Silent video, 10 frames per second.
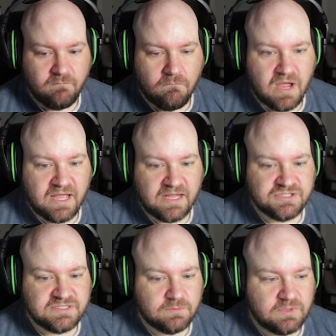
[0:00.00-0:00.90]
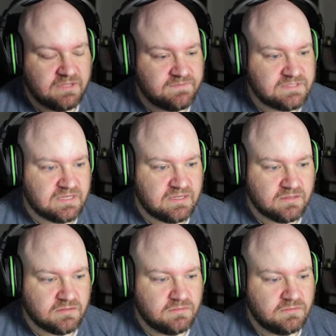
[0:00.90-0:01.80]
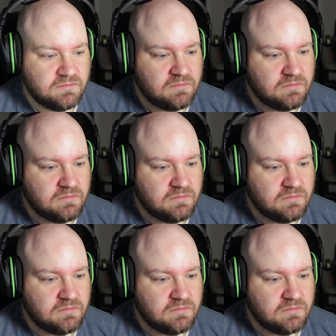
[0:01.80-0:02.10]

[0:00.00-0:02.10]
matches that we can give Dale.